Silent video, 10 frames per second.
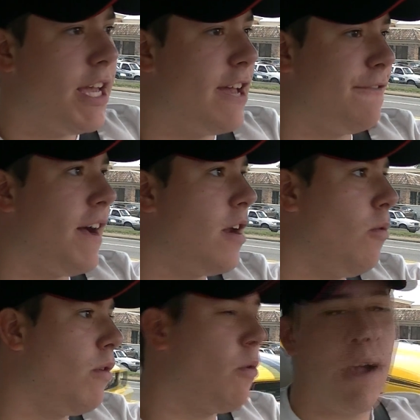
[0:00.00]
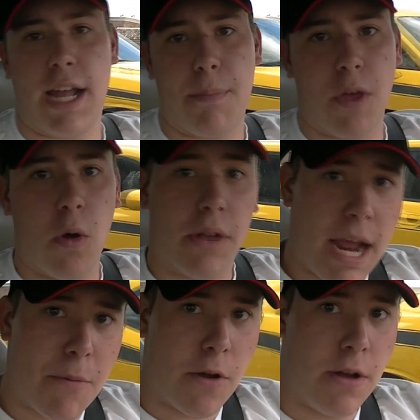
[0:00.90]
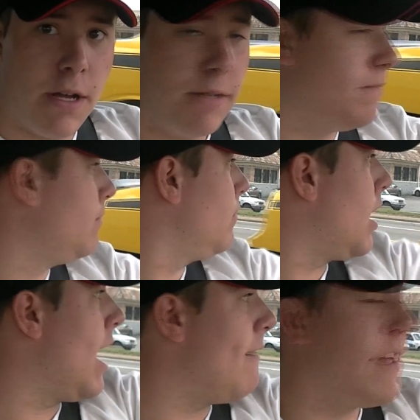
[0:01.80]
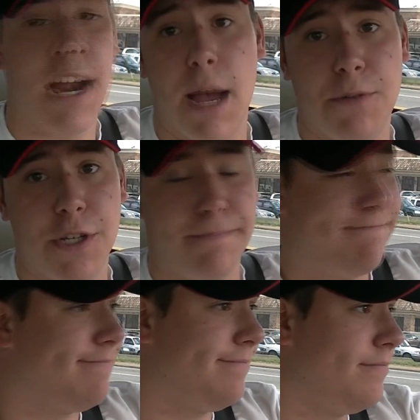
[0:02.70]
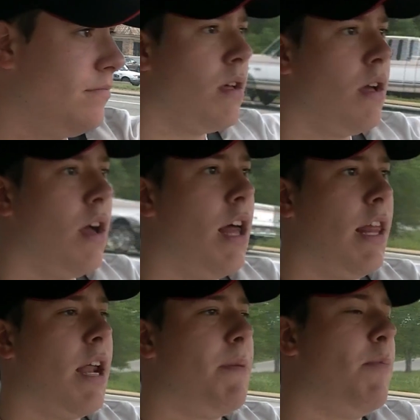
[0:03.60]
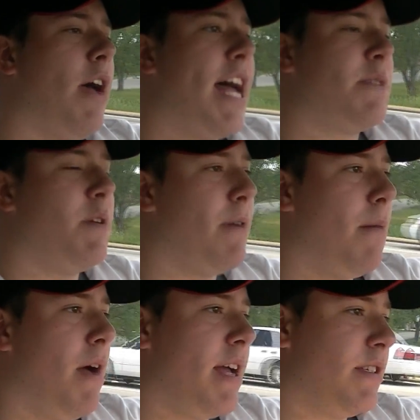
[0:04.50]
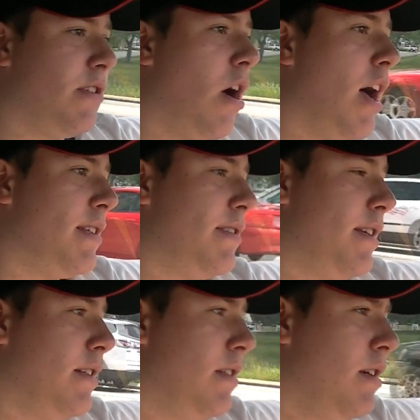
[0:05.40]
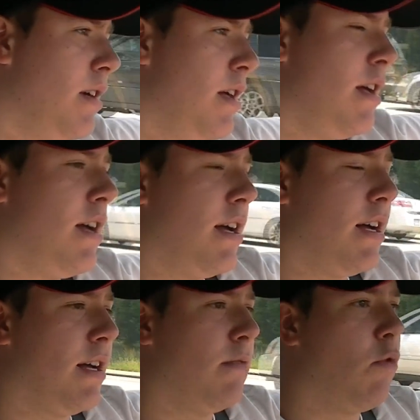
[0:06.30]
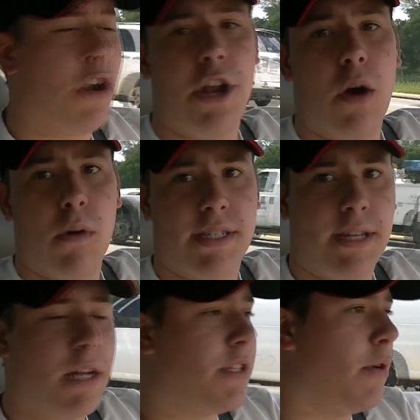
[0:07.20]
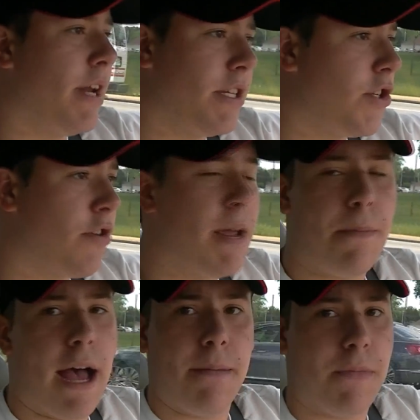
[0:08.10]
if I don't want to wake up the whole neighborhood, I have that option. A lot of people ask me about my exhaust and want to know what's done to it. It's straight pipe.